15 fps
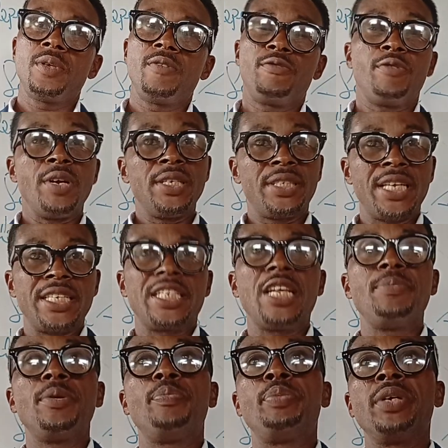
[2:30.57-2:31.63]
For instance,
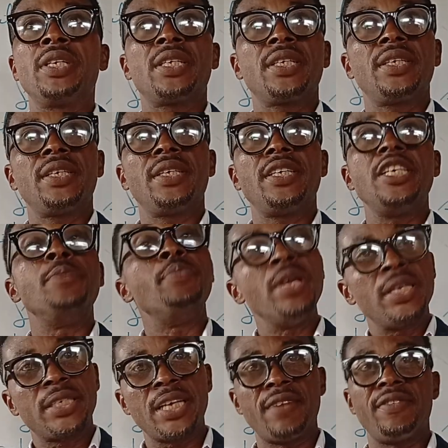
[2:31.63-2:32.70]
let me pick
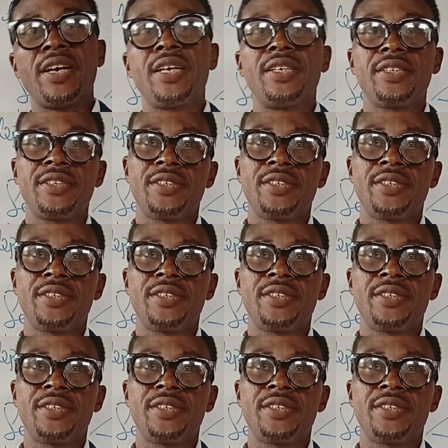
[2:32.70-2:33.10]
email server.